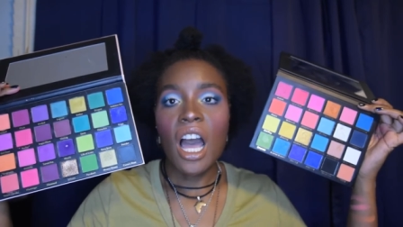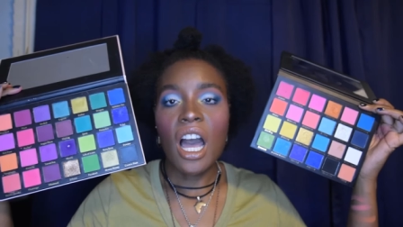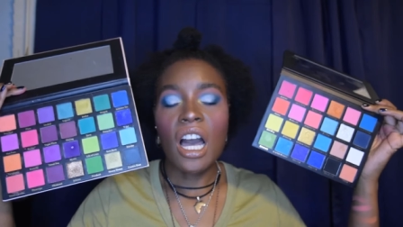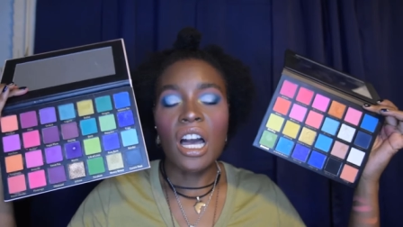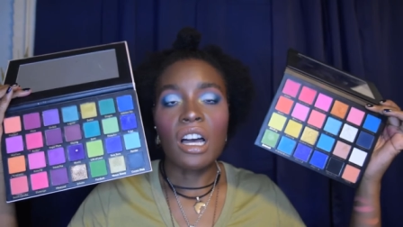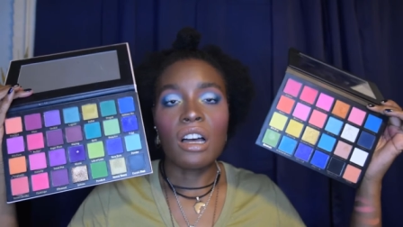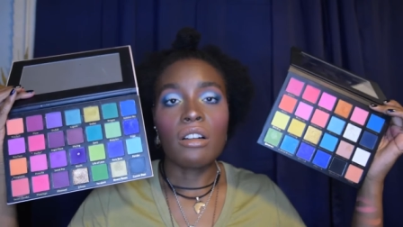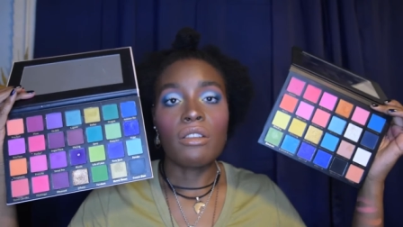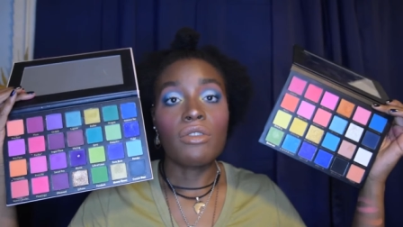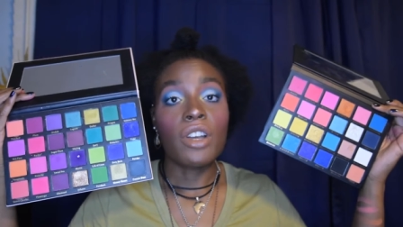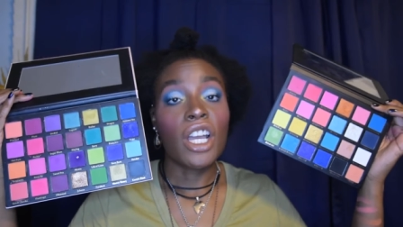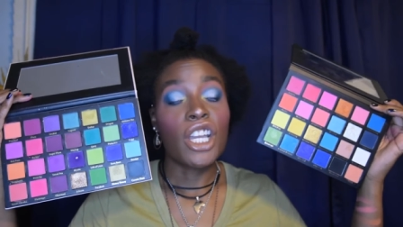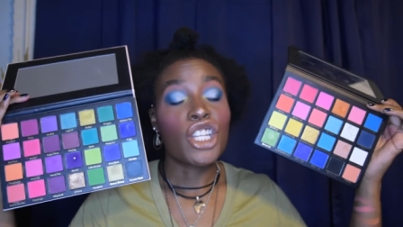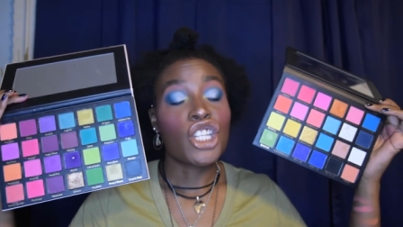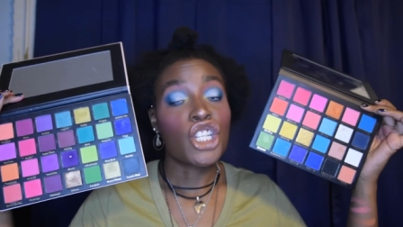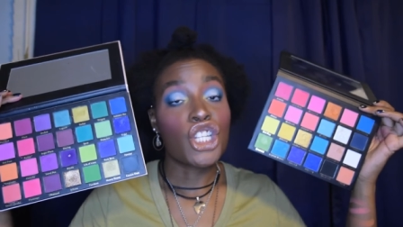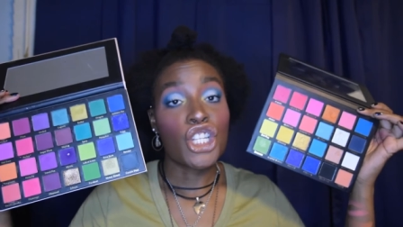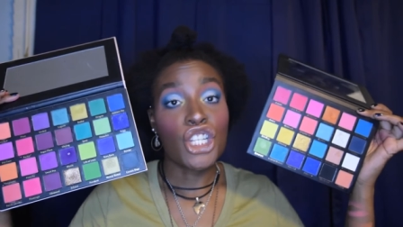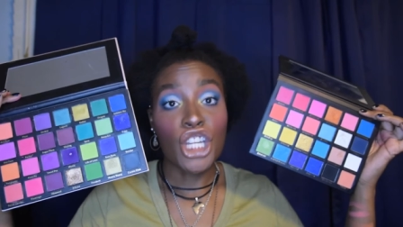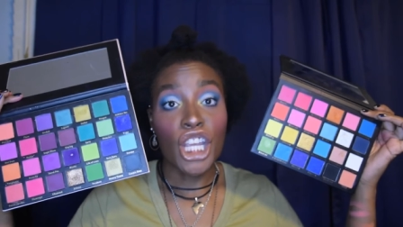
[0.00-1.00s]
of
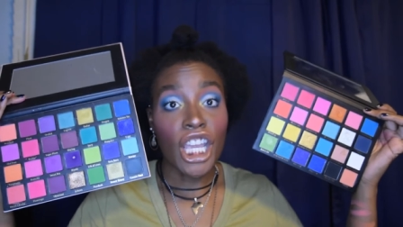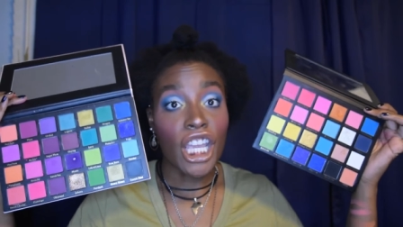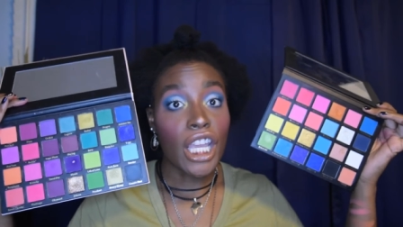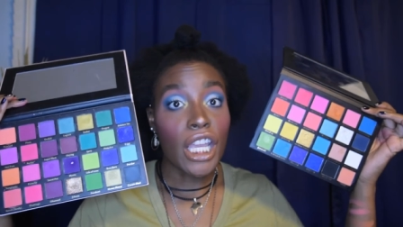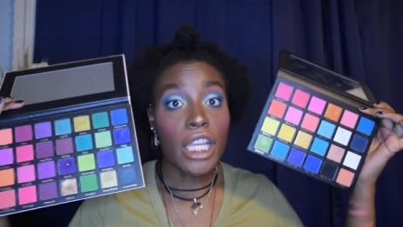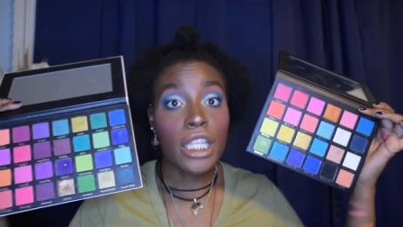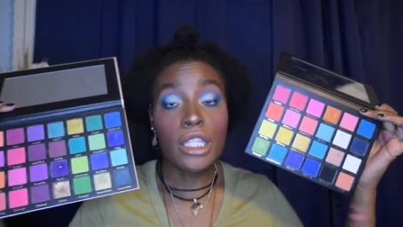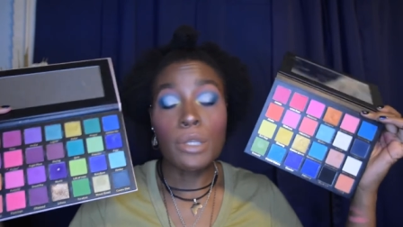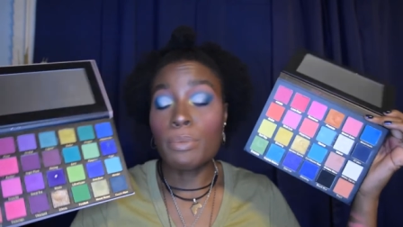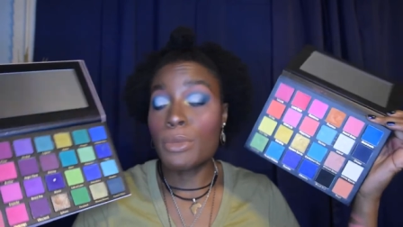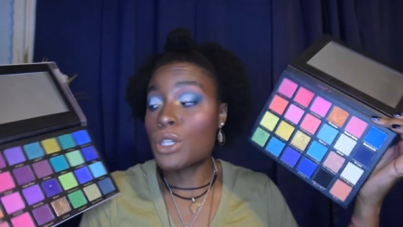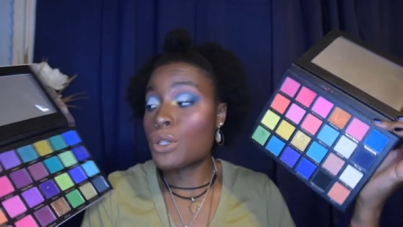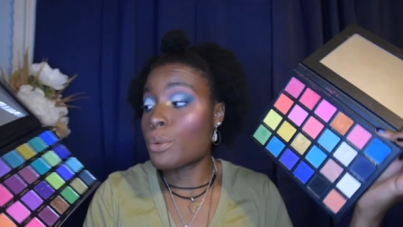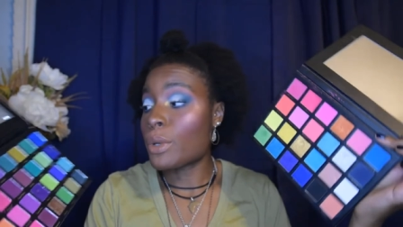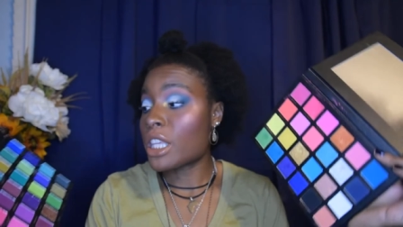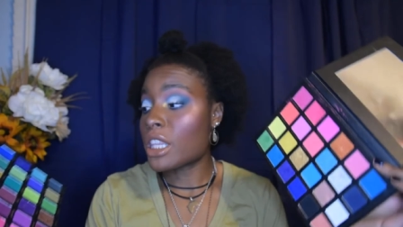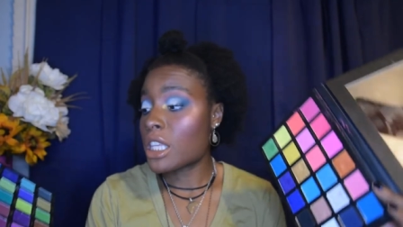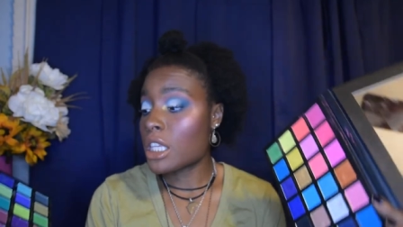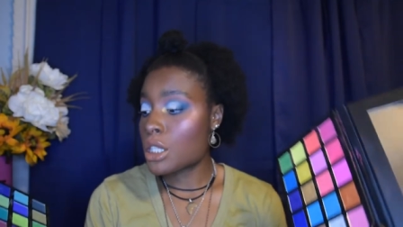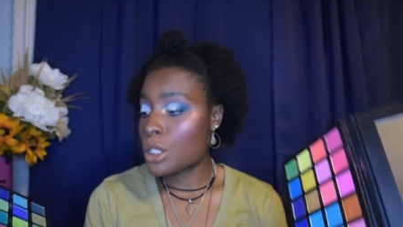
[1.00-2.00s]
shades
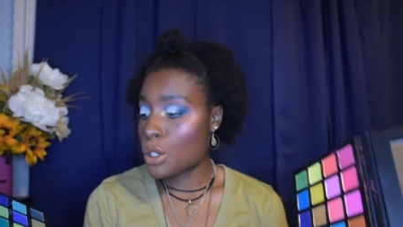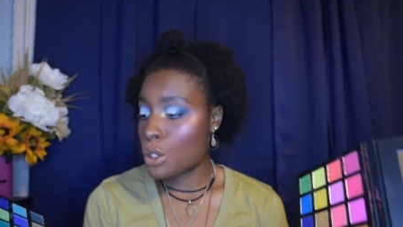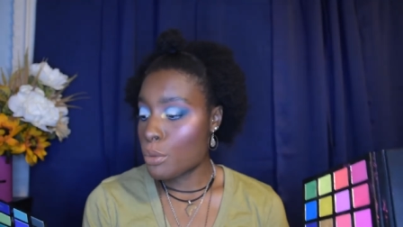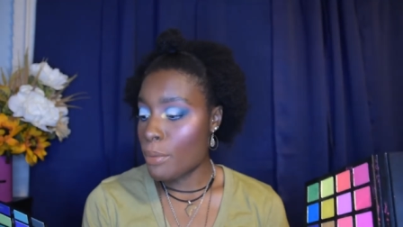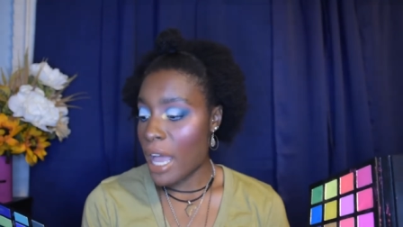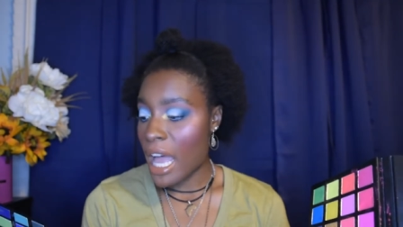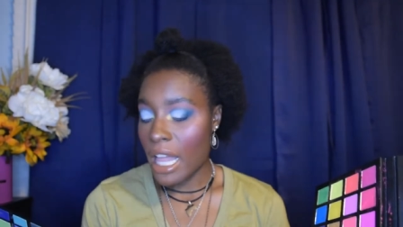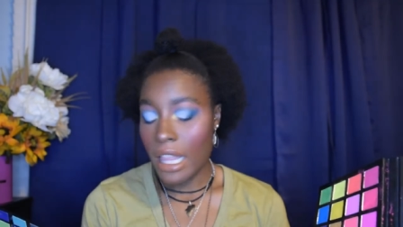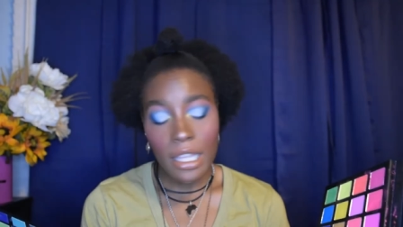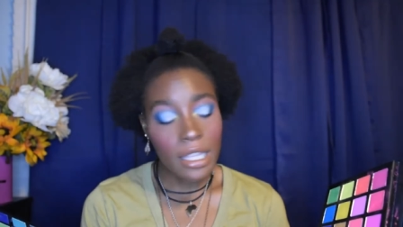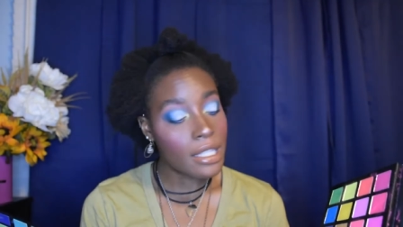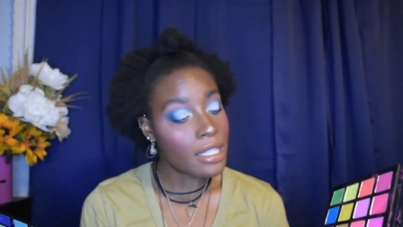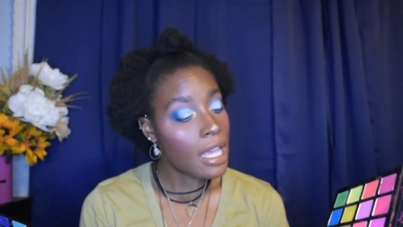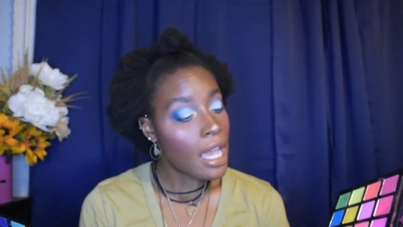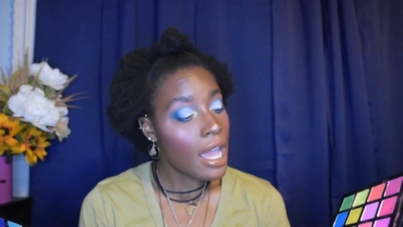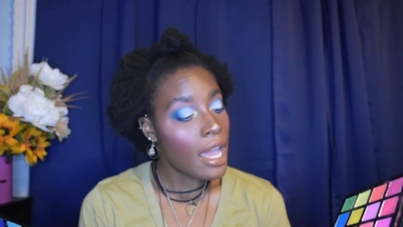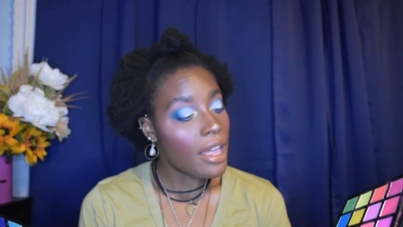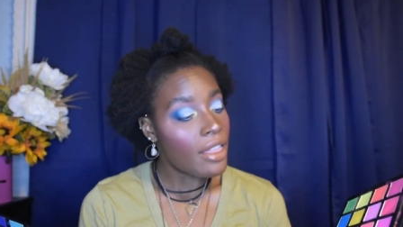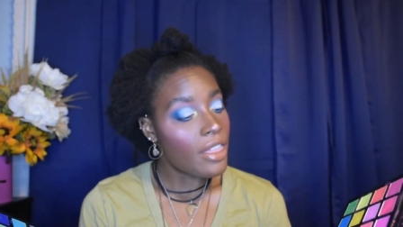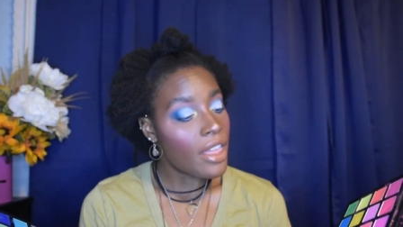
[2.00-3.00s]
between these two palettes
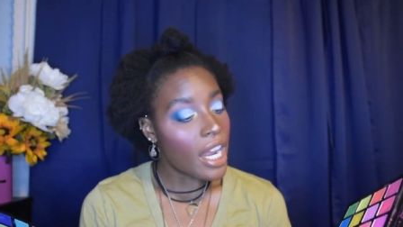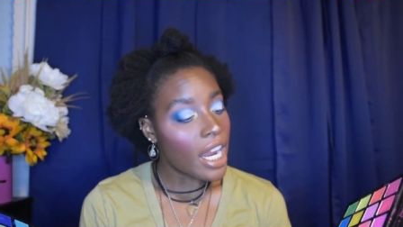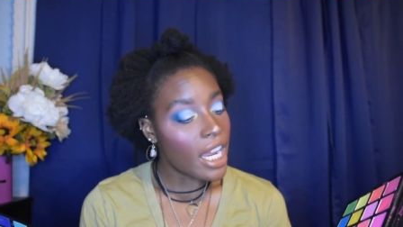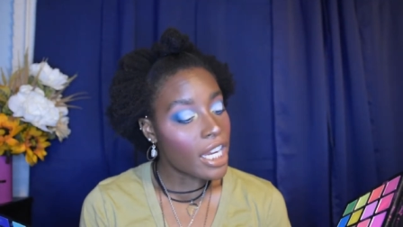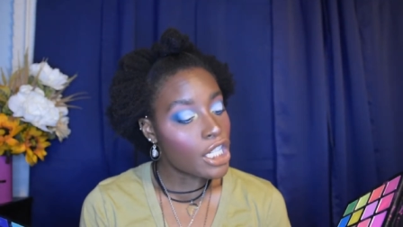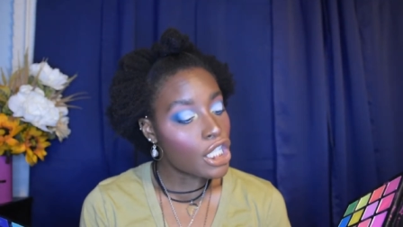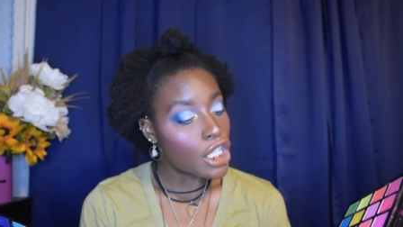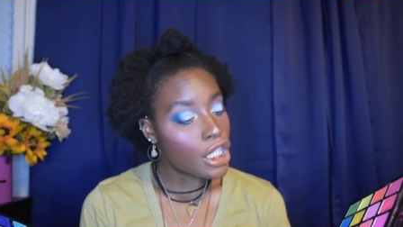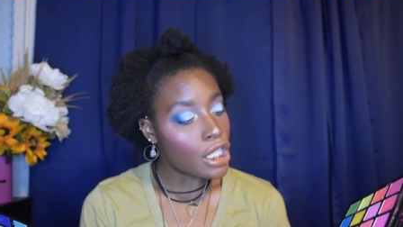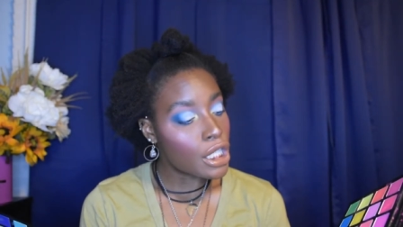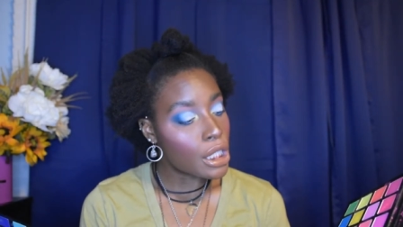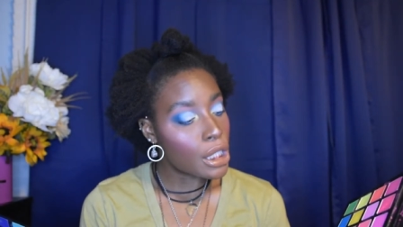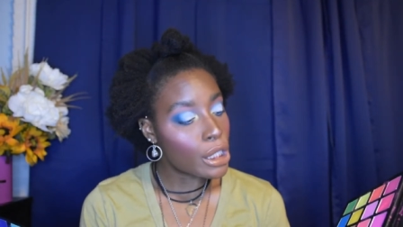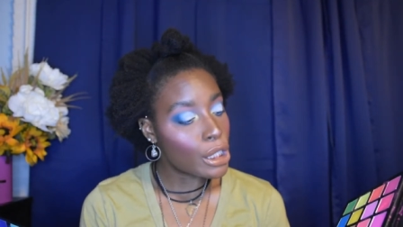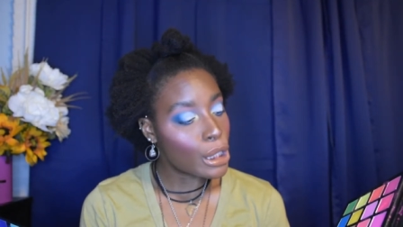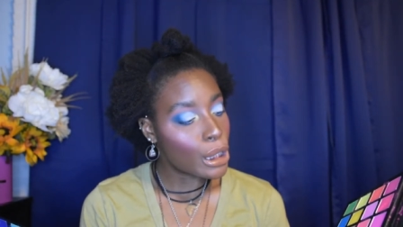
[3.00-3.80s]
that I just,